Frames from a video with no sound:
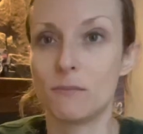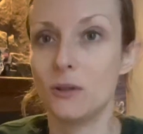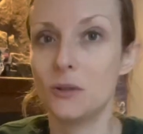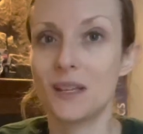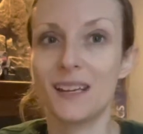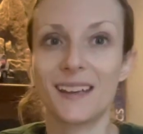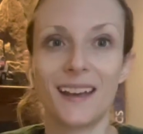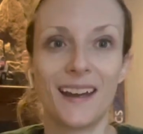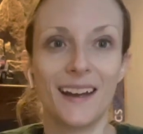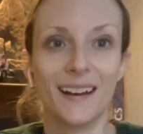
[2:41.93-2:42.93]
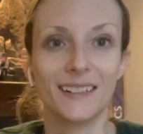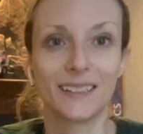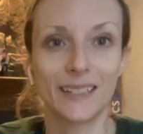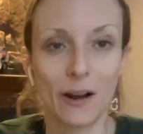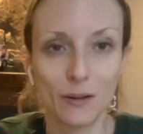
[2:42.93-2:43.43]
music and
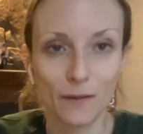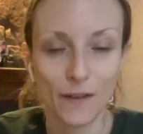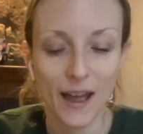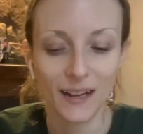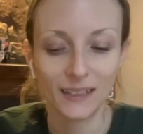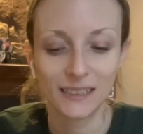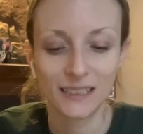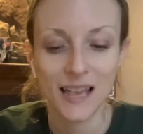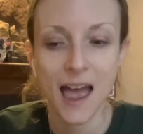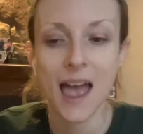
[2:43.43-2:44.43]
sound effects.